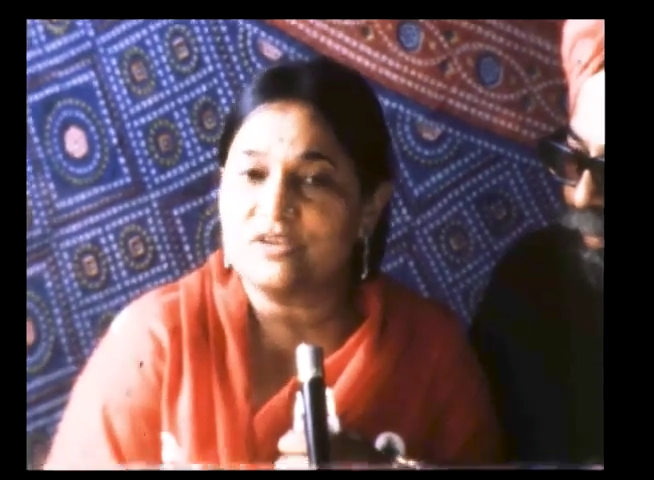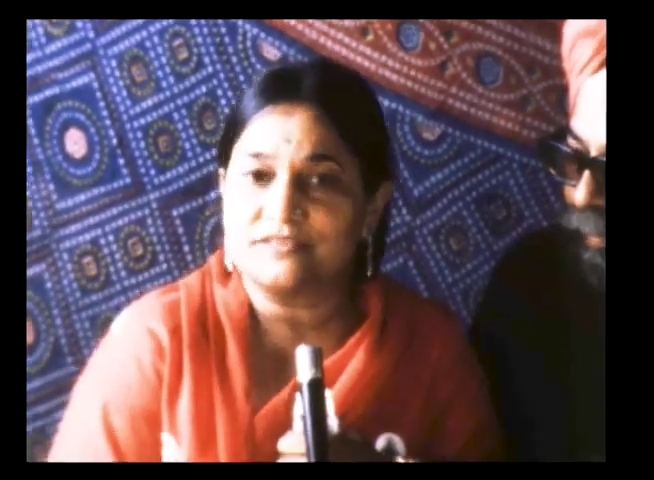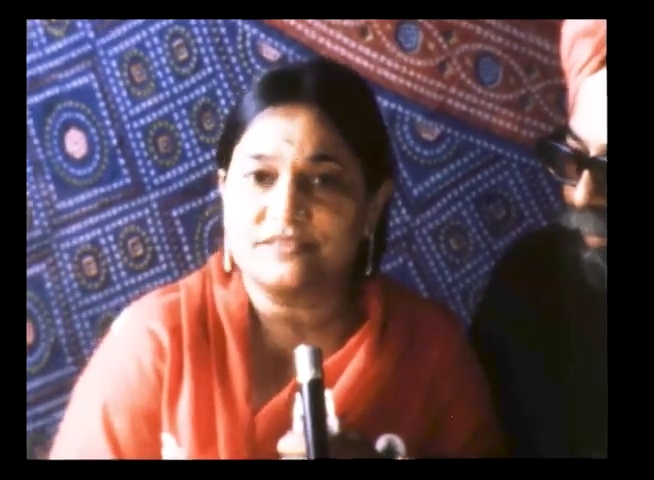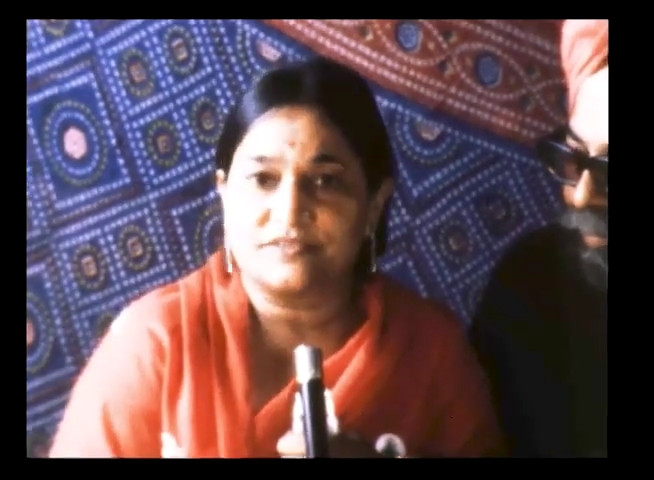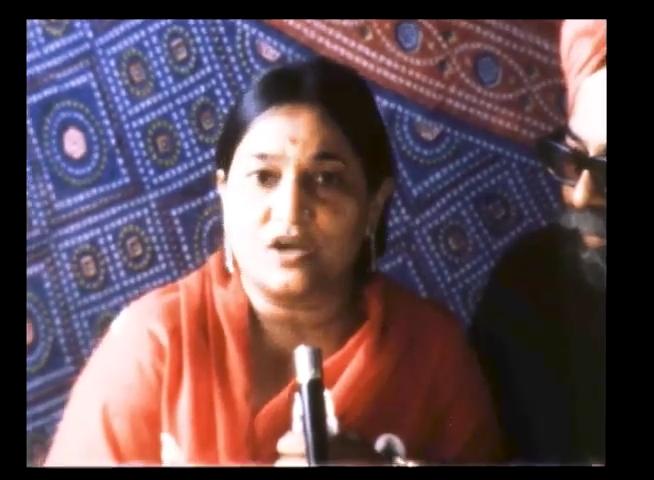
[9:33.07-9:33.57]

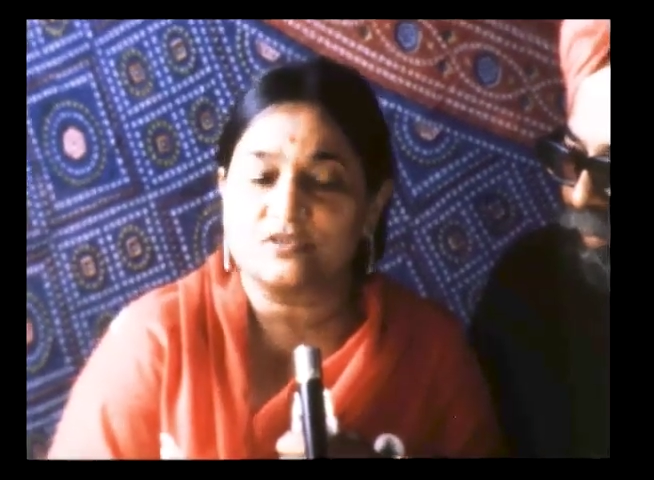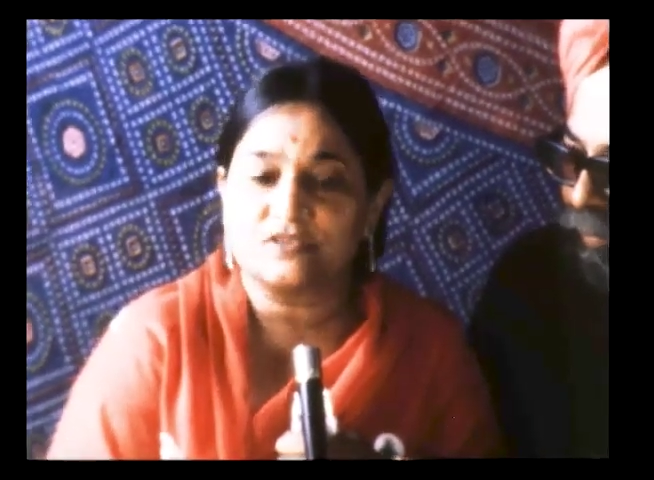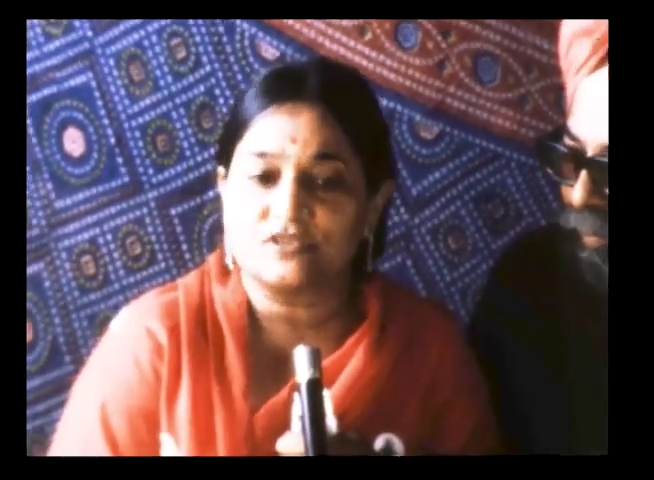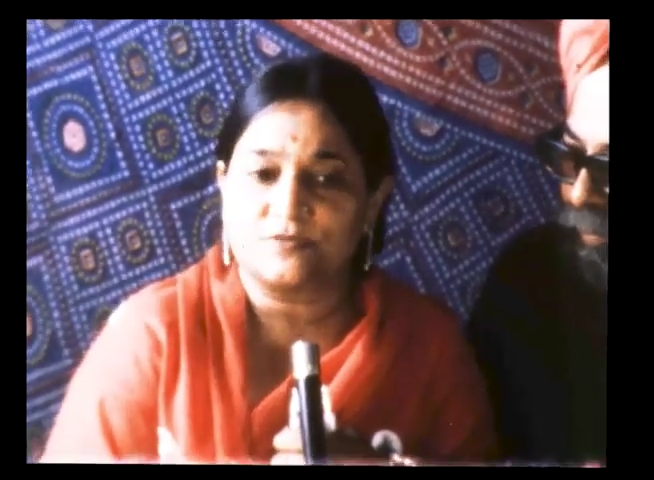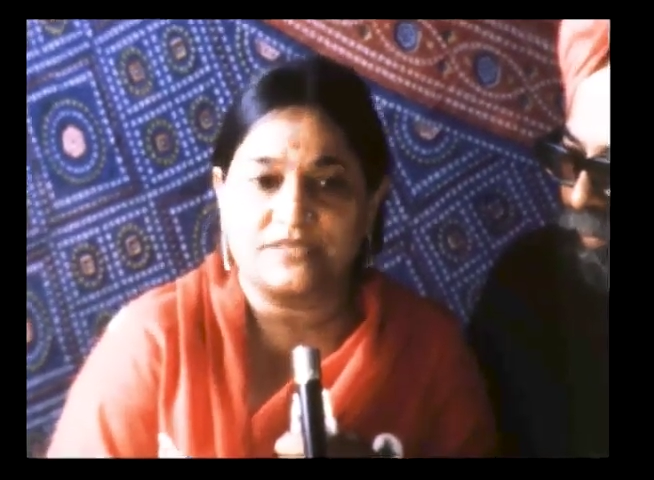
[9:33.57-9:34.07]
hundreds and
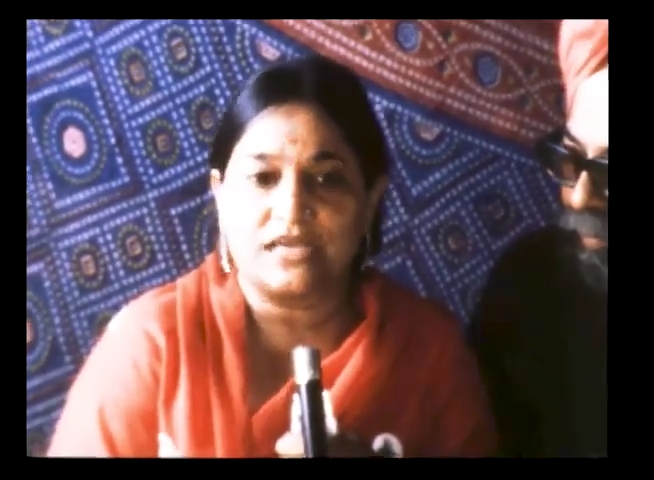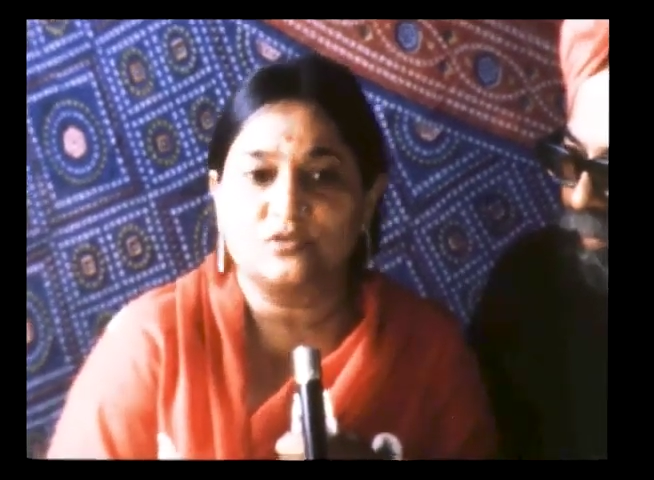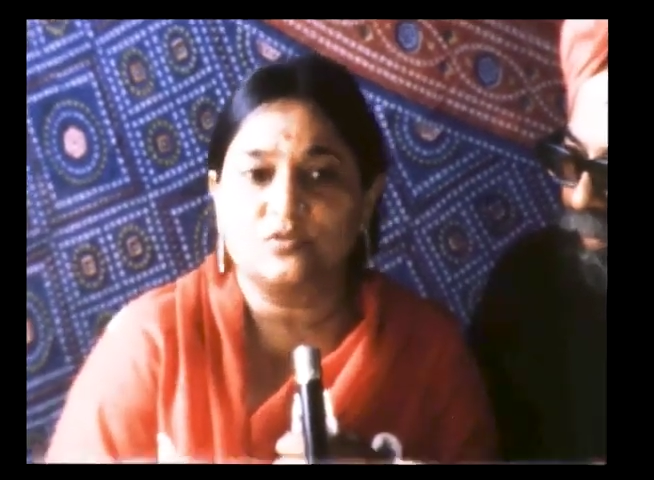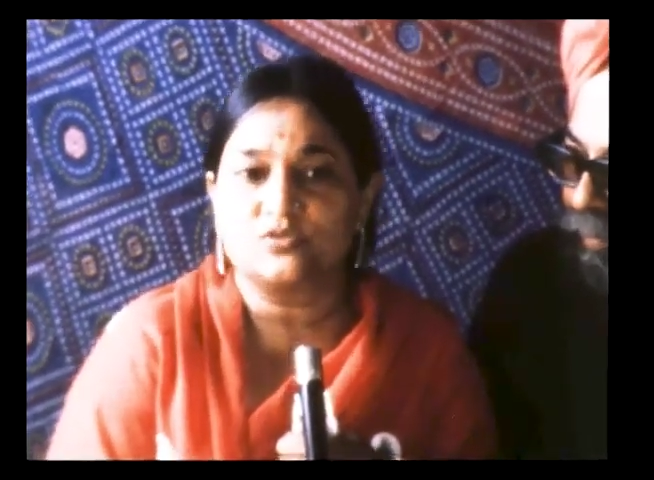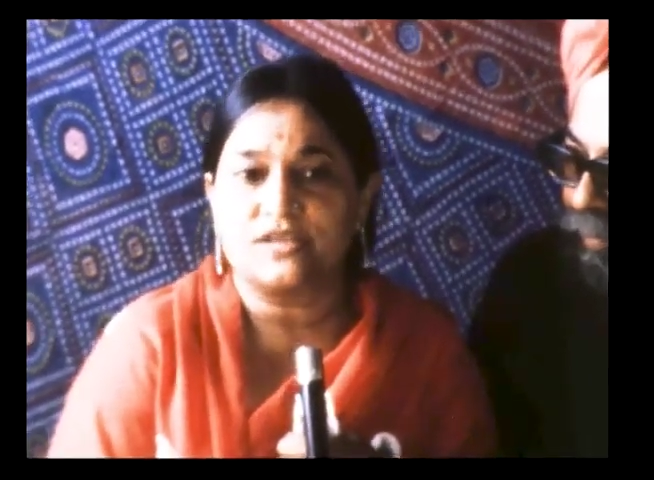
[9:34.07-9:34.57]
thousands
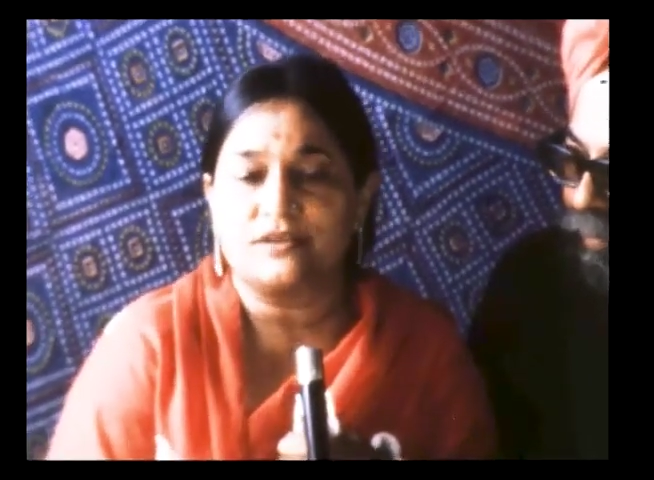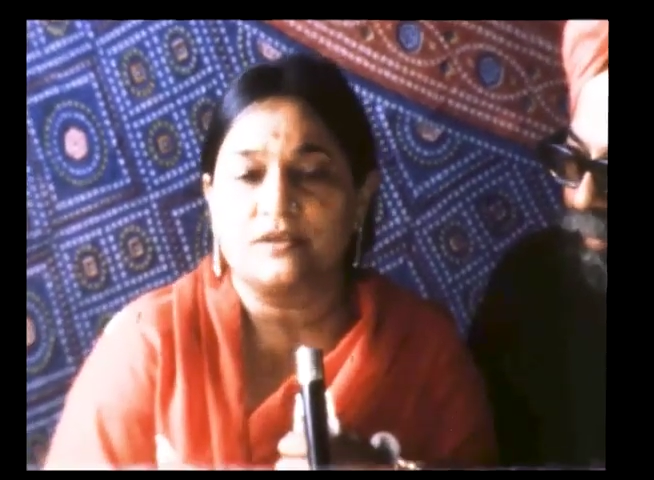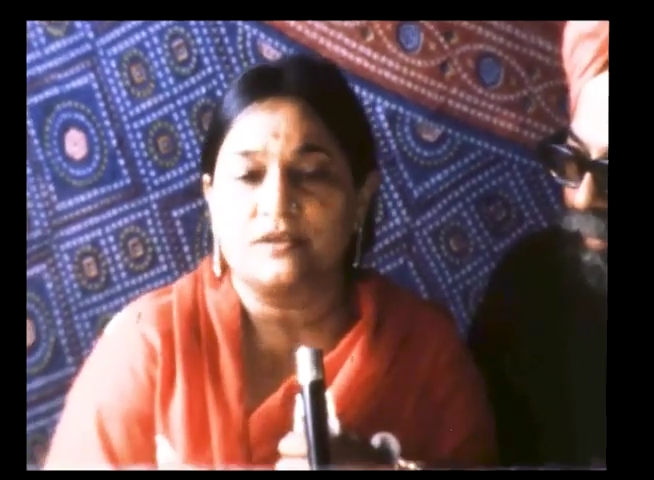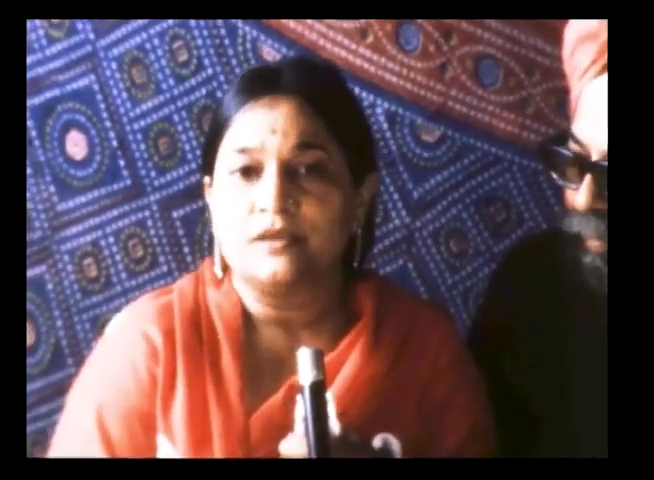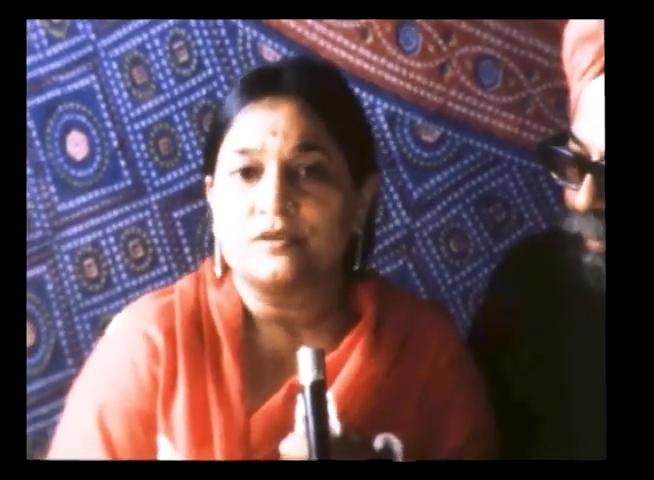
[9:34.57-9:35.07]
of
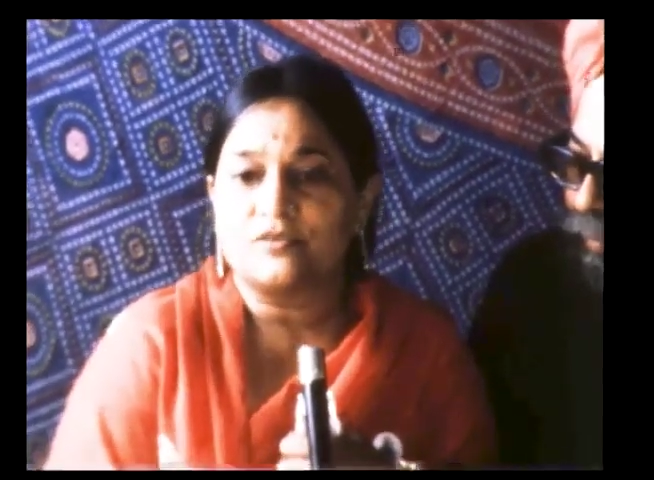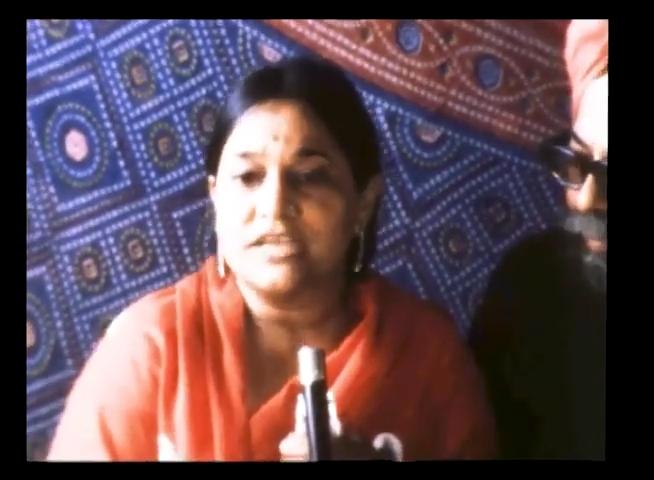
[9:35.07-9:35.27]
sadhus and